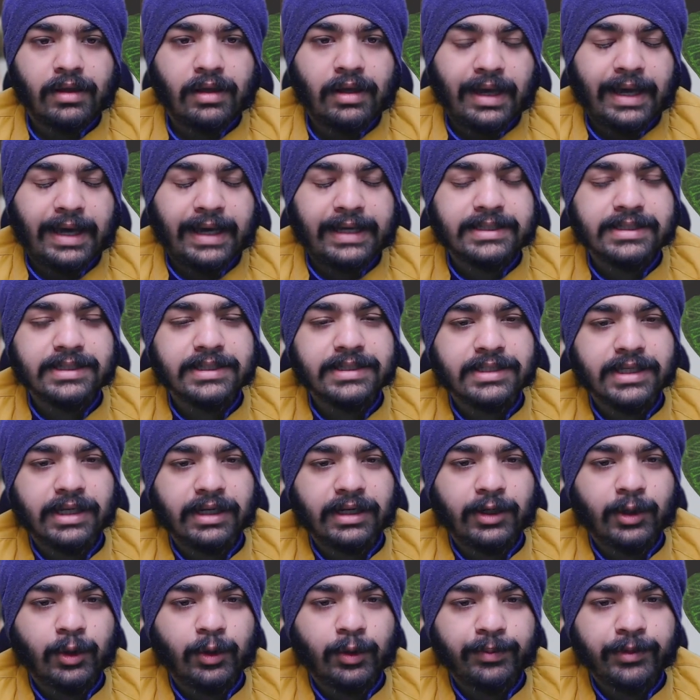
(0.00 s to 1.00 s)
I
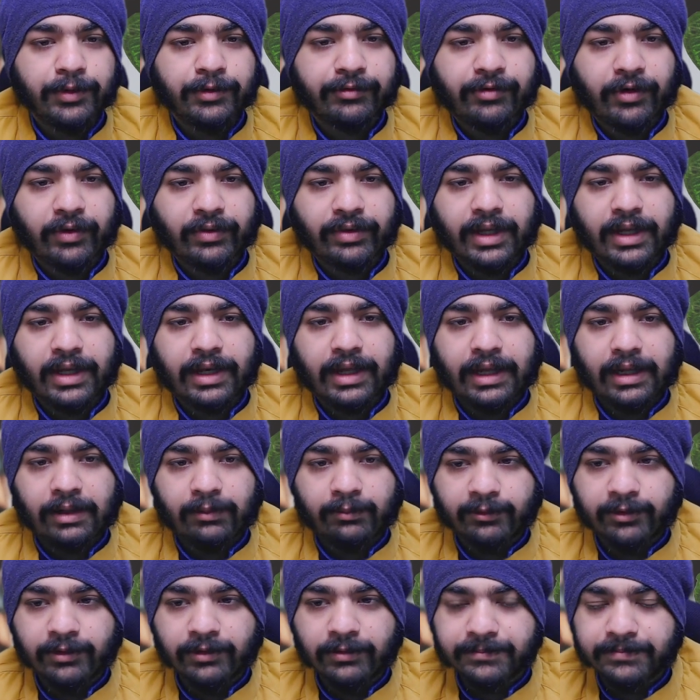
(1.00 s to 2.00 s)
sincerely hope you found that
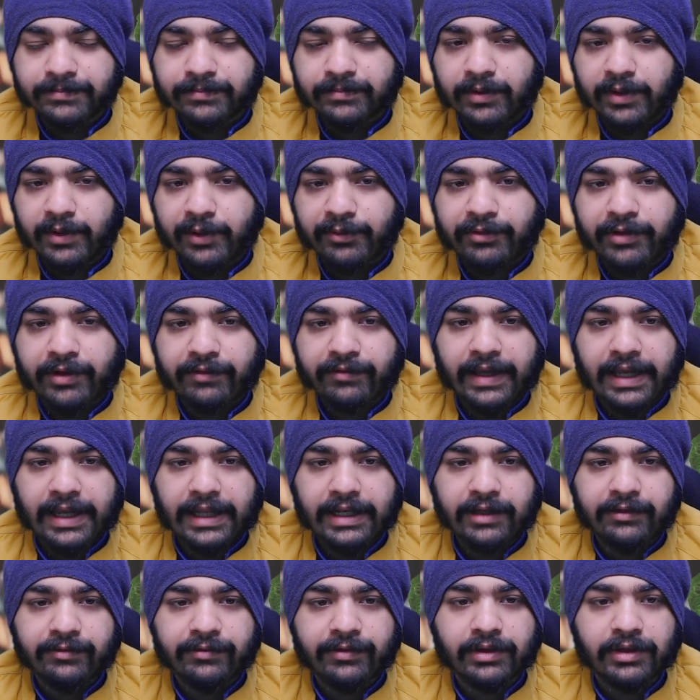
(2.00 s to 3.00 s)
helpful. If you have
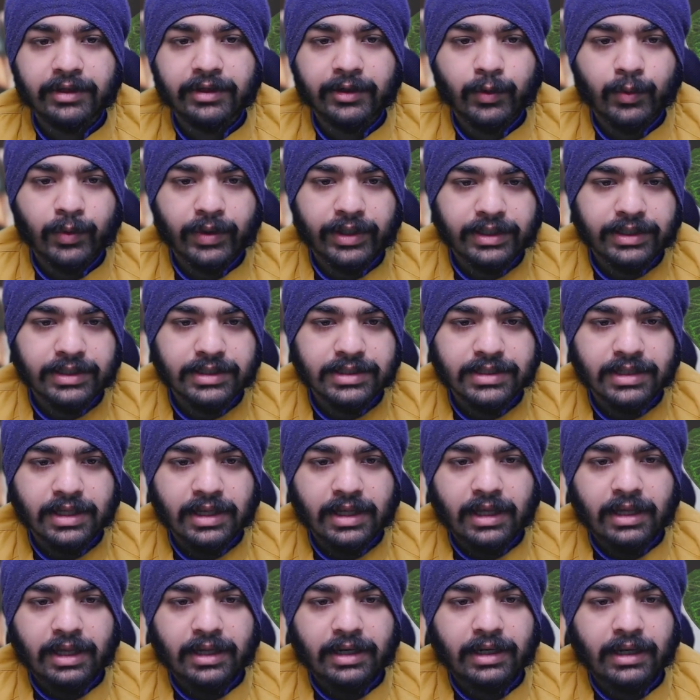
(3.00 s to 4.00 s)
any further queries
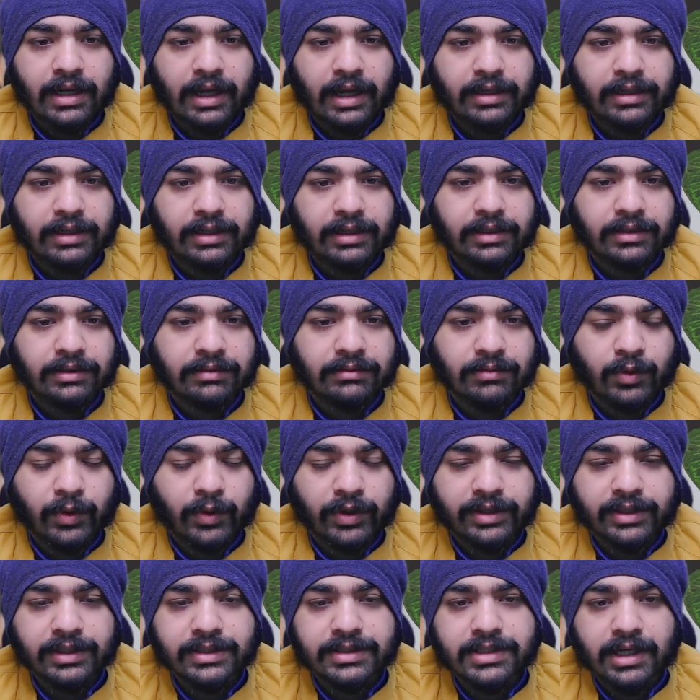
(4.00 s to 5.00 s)
regarding
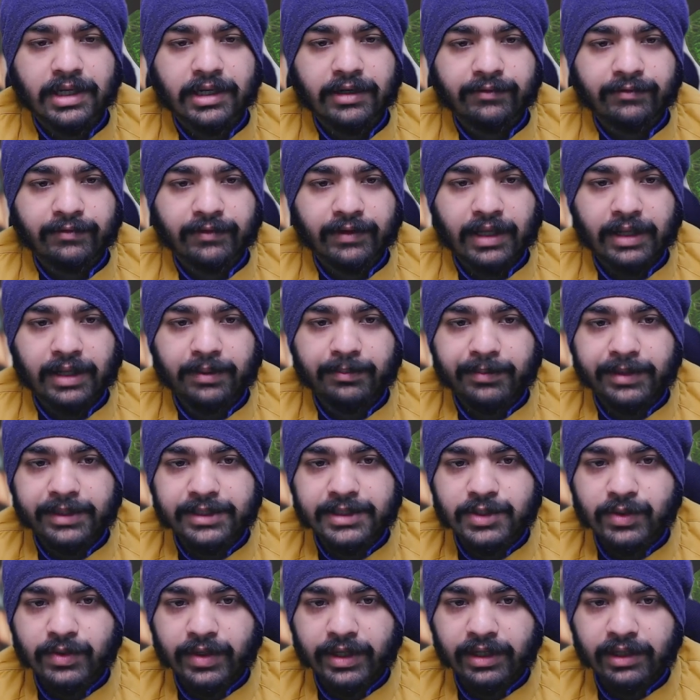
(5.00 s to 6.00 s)
Goethe Zertifikat
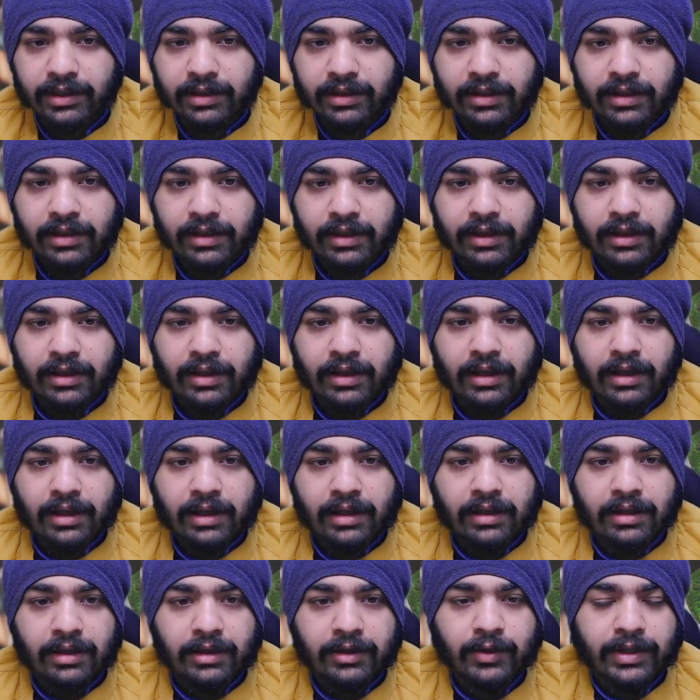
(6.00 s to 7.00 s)
B2,
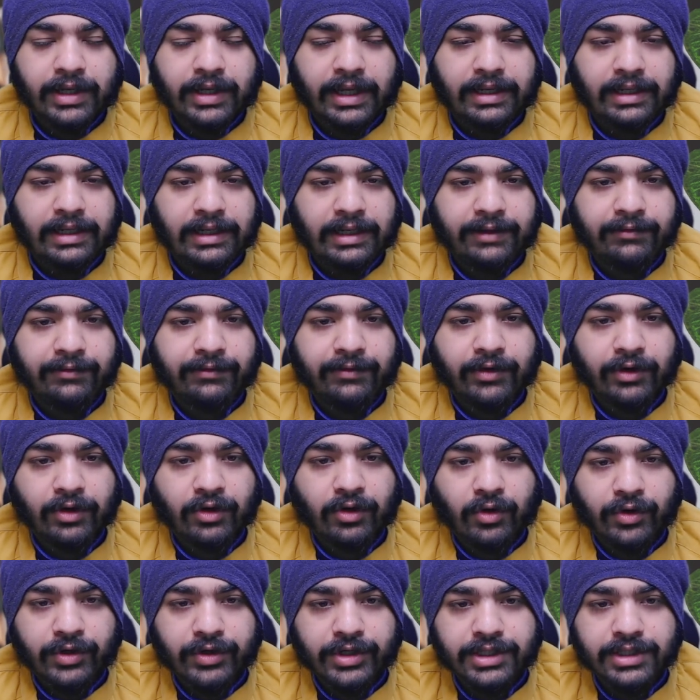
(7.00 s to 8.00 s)
you can leave your
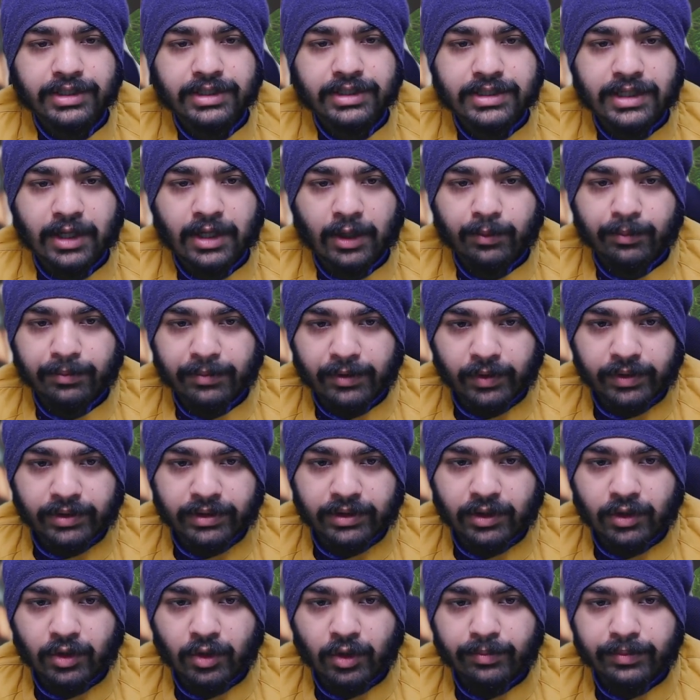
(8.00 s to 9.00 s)
questions down below in
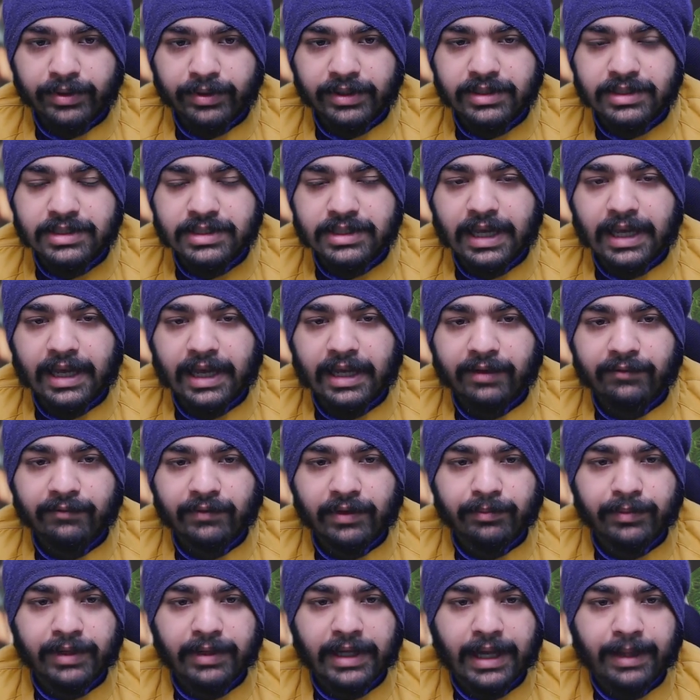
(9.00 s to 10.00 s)
the comments and
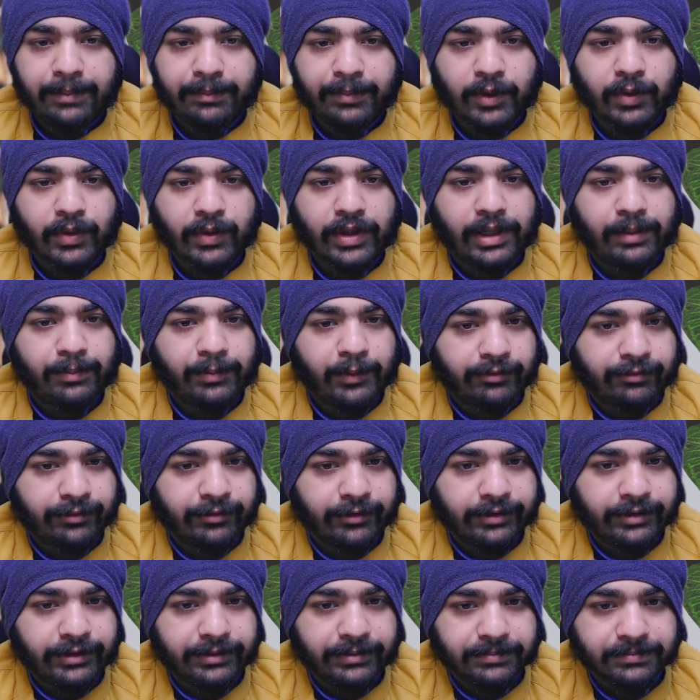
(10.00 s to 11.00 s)
we'd be happy to help you
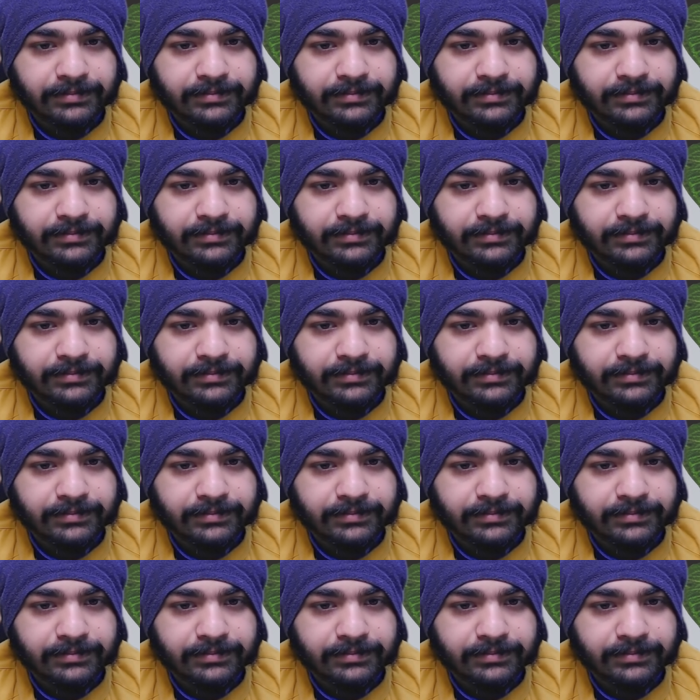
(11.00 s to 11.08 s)
further.